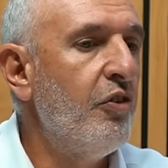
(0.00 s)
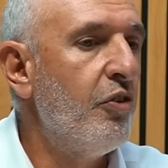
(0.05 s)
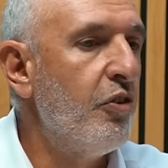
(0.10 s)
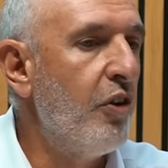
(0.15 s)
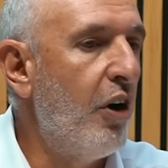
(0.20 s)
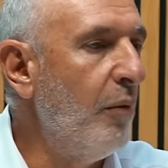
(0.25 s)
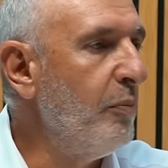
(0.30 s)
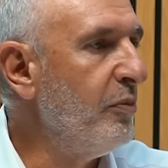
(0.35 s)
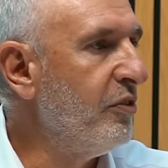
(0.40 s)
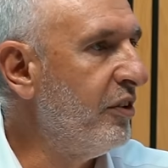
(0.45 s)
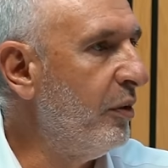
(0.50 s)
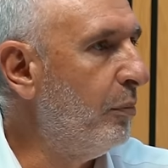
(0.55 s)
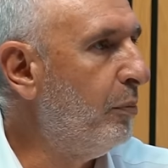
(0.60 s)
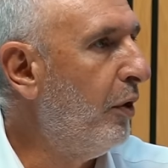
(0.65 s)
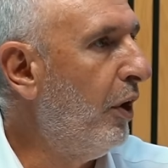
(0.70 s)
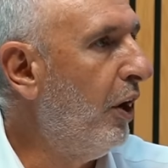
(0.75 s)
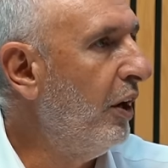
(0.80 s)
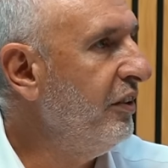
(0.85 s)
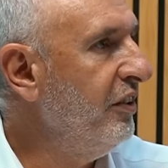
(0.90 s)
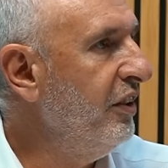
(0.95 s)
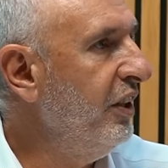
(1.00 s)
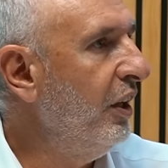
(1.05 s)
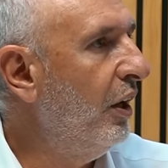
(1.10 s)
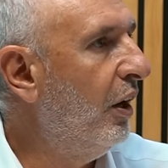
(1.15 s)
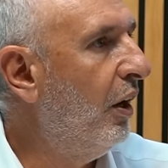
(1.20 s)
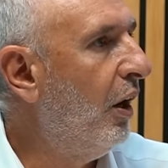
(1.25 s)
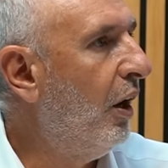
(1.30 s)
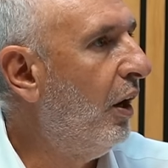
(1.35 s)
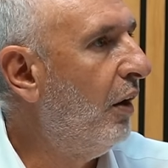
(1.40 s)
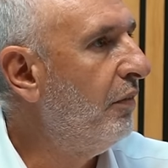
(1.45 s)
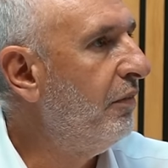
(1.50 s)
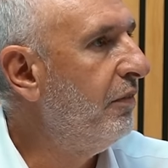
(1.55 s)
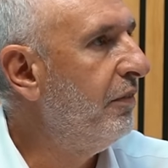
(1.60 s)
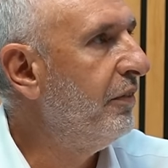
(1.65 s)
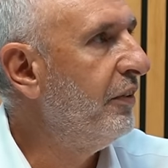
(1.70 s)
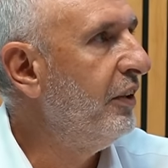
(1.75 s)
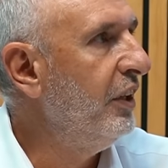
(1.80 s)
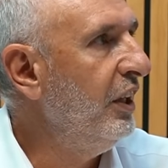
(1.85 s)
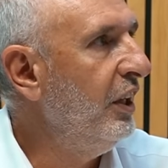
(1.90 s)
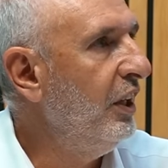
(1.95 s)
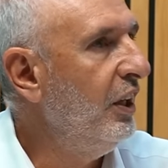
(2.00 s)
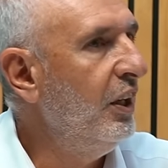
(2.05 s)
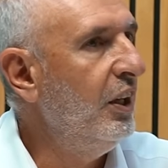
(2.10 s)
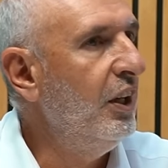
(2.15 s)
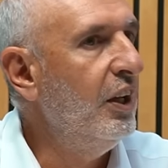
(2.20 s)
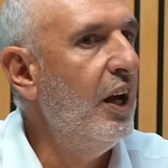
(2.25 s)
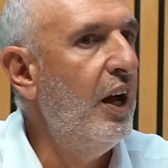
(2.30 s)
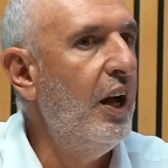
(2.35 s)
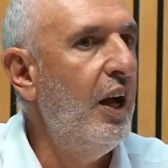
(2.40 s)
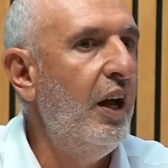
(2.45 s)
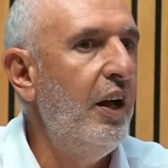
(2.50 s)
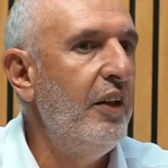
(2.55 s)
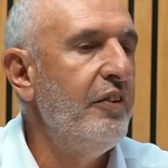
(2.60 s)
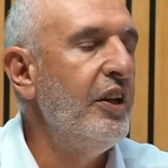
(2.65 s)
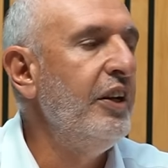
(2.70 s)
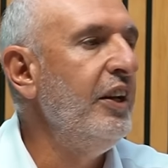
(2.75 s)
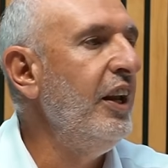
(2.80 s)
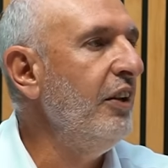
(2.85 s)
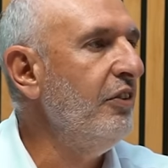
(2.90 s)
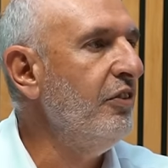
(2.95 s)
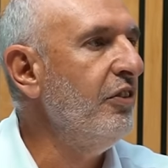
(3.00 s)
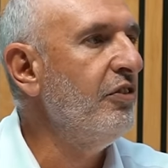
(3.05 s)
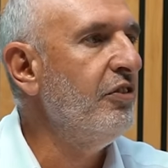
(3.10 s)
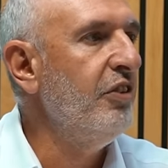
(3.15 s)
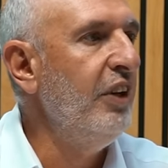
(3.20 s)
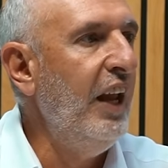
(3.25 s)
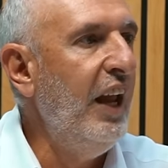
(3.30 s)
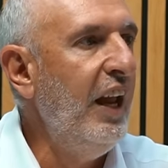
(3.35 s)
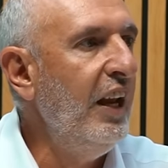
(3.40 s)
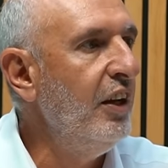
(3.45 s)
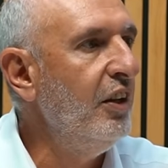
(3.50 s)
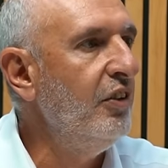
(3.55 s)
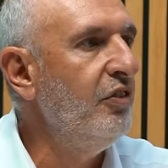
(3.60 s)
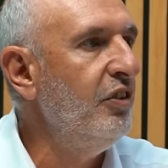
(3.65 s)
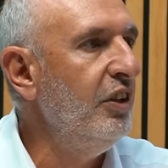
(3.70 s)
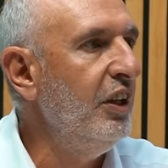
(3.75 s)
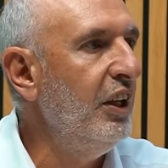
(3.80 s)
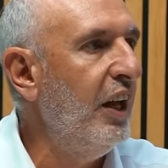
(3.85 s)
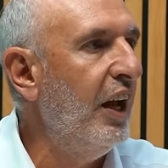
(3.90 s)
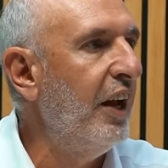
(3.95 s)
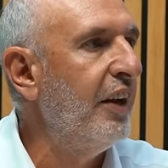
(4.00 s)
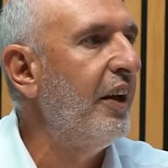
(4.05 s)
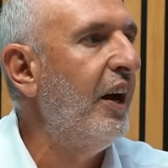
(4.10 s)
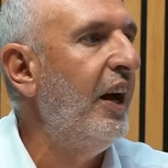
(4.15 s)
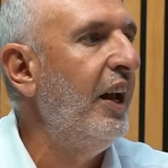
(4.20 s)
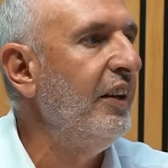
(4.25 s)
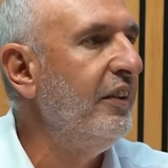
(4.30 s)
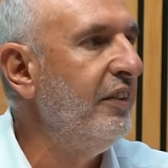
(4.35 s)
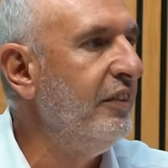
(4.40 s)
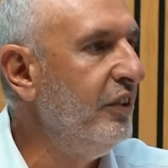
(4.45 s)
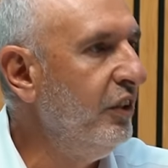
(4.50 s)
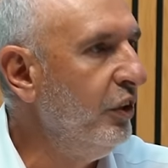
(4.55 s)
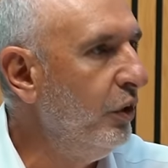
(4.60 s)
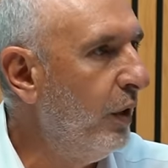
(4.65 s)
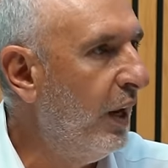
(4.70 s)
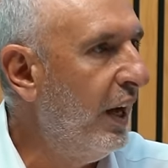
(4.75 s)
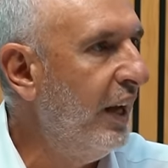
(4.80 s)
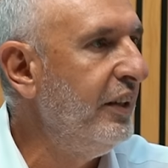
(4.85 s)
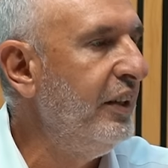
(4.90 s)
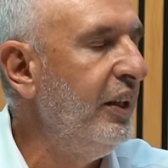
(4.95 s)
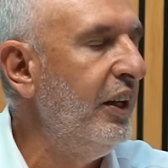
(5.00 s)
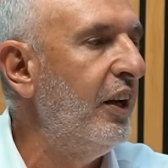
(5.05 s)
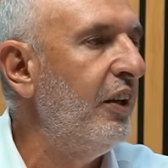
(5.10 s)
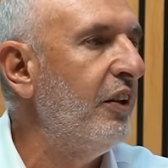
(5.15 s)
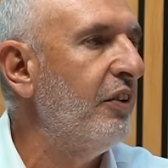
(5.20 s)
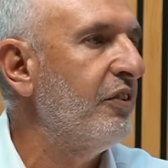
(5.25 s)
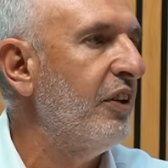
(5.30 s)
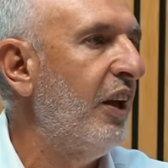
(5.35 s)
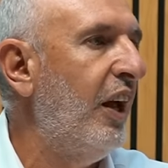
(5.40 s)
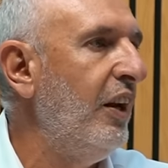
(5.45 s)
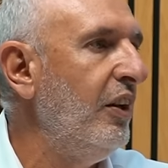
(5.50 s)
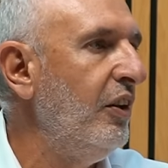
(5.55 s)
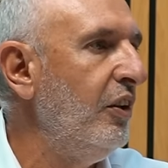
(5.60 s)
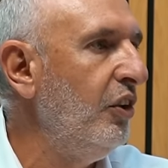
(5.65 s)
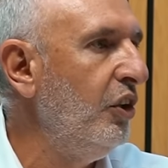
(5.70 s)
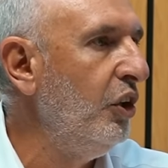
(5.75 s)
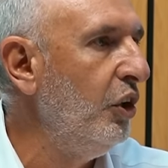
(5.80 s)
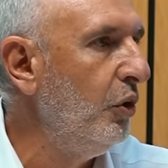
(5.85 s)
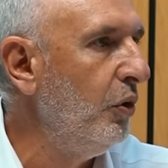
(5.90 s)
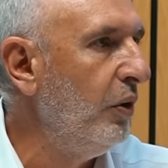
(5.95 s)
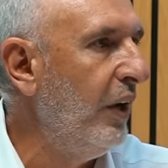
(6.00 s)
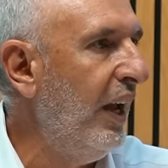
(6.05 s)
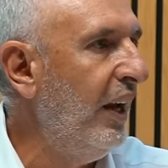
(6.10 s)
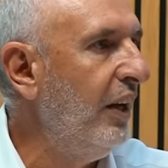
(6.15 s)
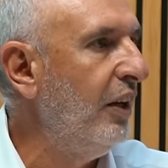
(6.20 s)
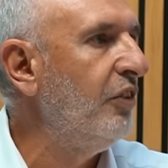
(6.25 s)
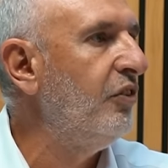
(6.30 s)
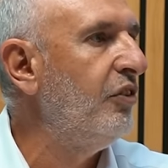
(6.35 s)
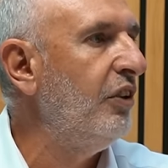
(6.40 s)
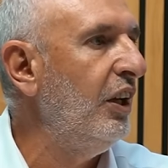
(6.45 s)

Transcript: robs the party of the necessary energy and new ideas and new energy.